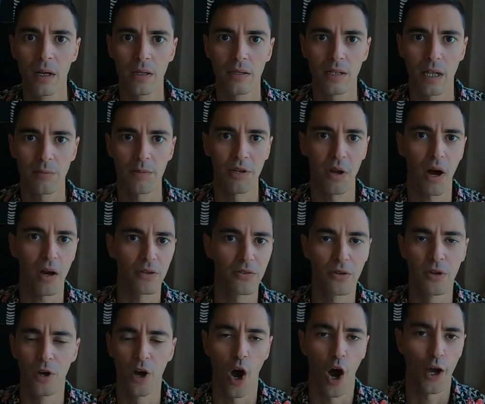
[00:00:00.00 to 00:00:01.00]
Tell me not to.
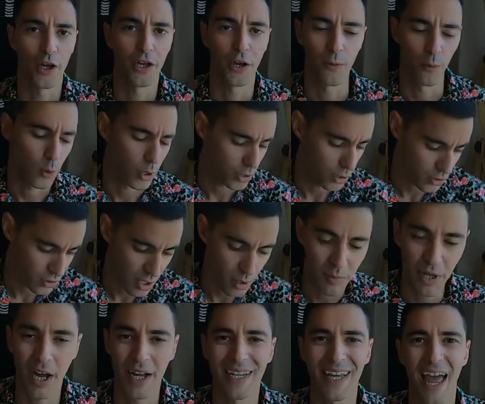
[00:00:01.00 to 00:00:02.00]
You tell
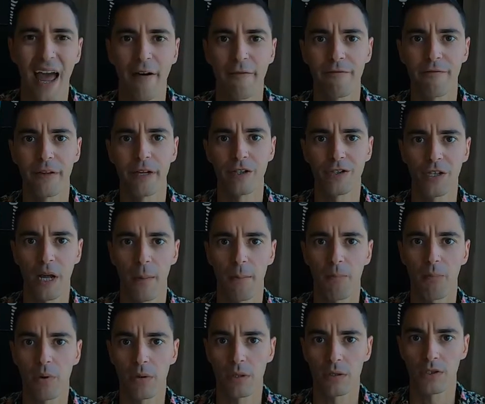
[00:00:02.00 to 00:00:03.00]
me I can't finish that
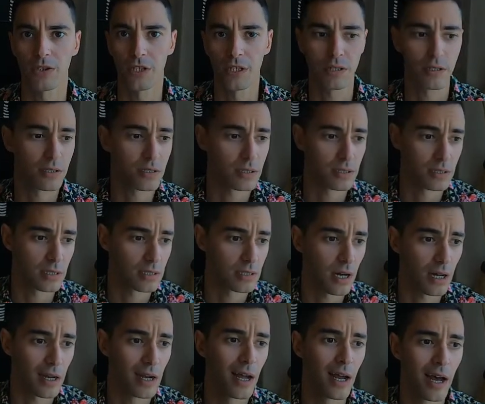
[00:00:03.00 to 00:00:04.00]
bowl of chili just because it's
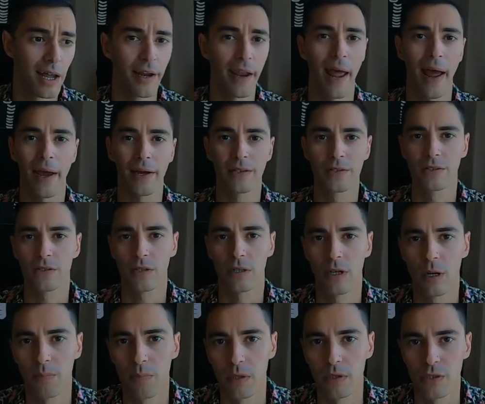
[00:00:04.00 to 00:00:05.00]
got an extra
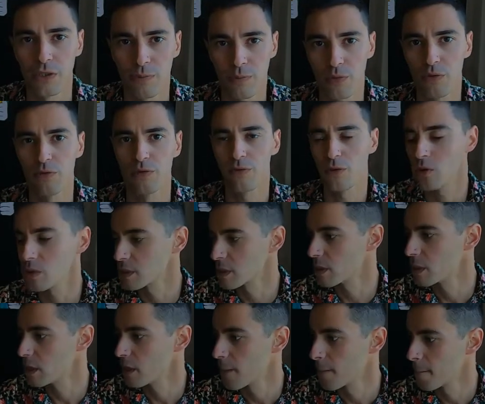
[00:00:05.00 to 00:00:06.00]
couple of spoonfuls
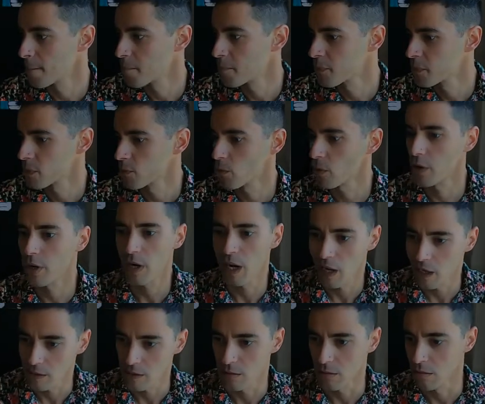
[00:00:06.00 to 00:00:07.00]
in it? What did
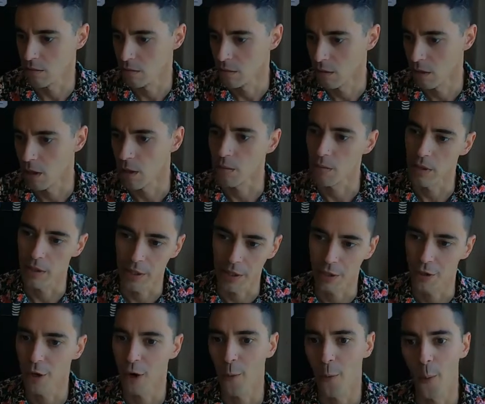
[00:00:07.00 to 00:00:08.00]
I do? I'm like, you
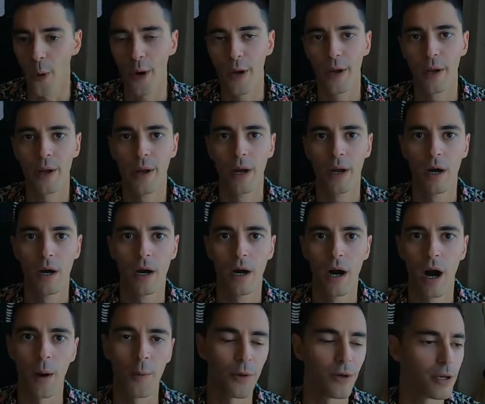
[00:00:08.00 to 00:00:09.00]
know what?
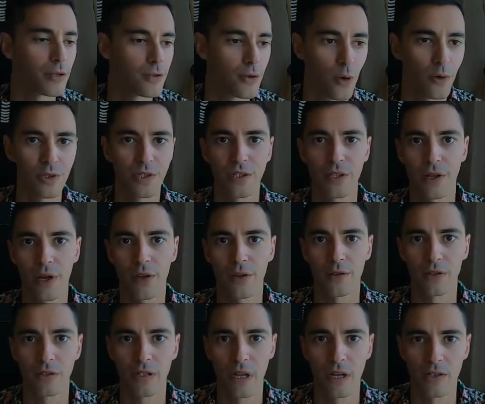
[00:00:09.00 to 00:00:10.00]
I'm gonna toast another
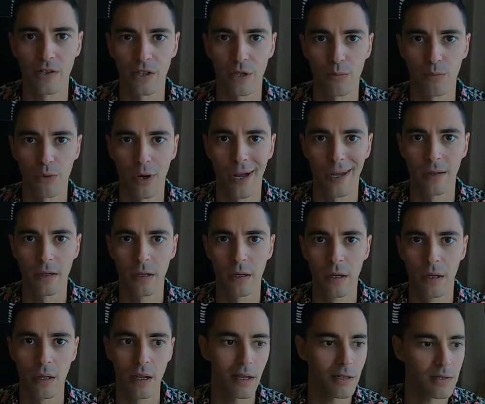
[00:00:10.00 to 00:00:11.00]
slice of bread.
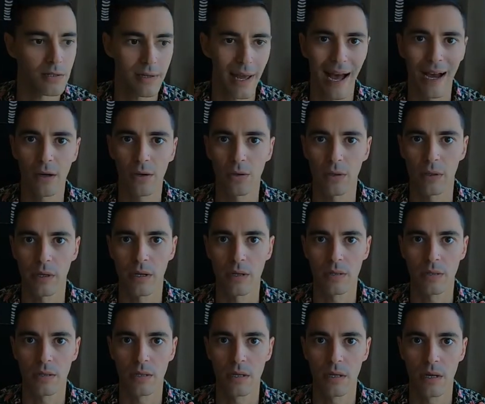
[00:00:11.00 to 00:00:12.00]
Let's tackle
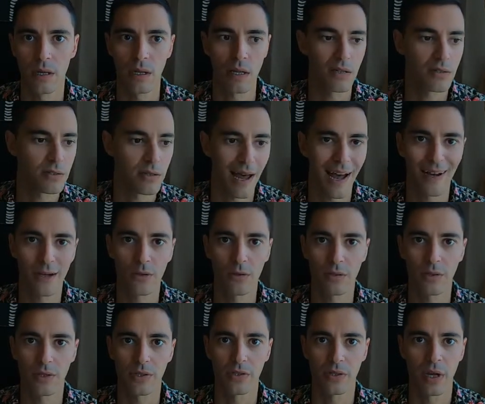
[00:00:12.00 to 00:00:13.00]
this. Let's tackle
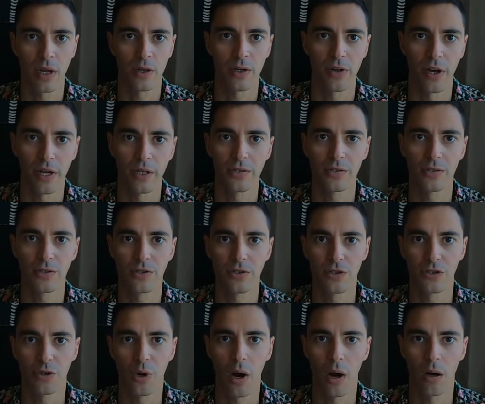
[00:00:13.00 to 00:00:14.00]
this nice and
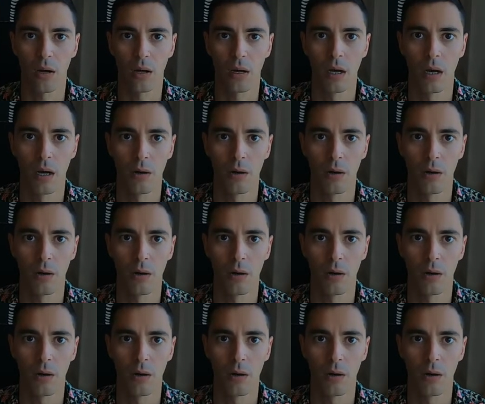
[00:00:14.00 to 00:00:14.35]
strong.